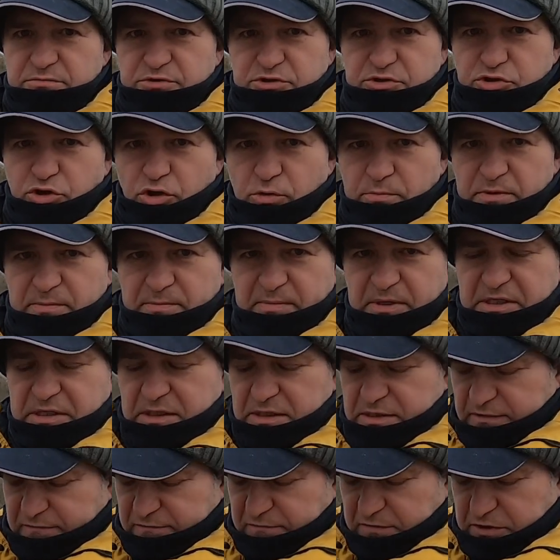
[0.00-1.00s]
chopped
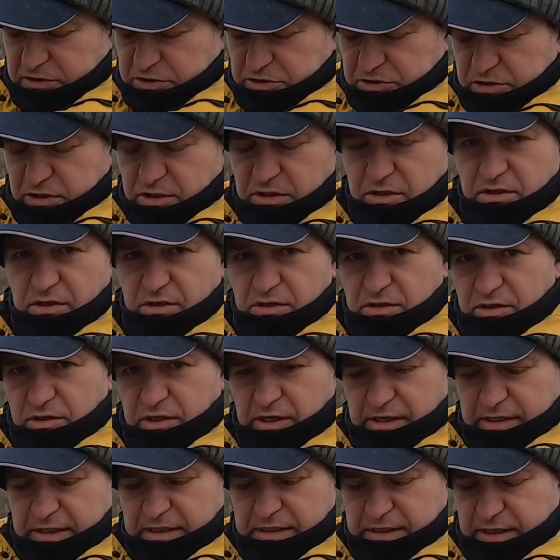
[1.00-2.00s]
pieces of fish,
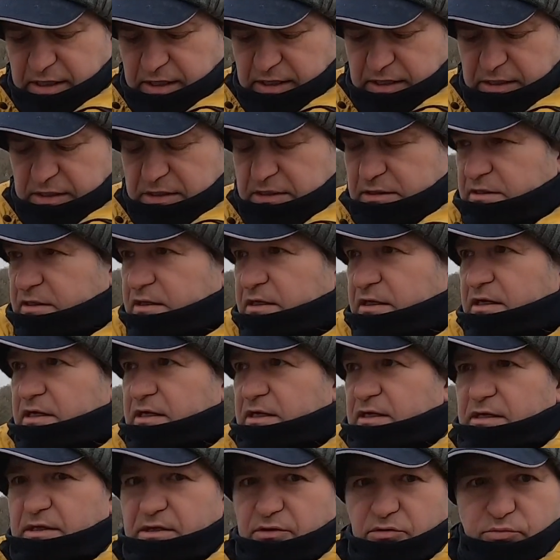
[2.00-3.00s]
in this case
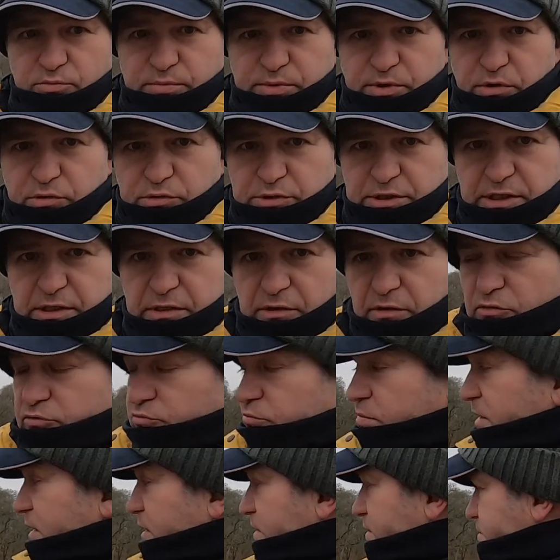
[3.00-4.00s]
little balls of ground
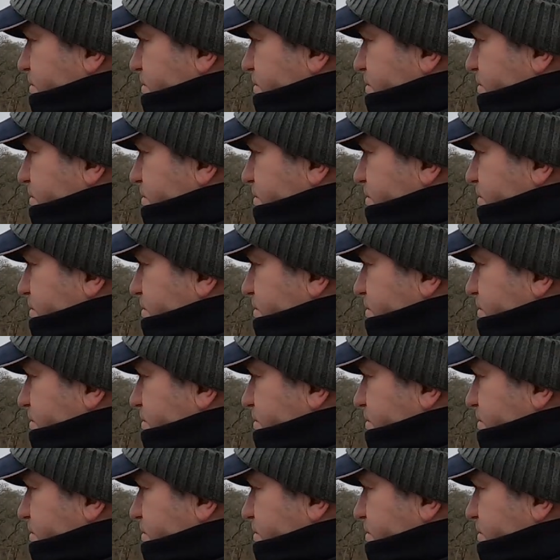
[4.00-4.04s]
bait.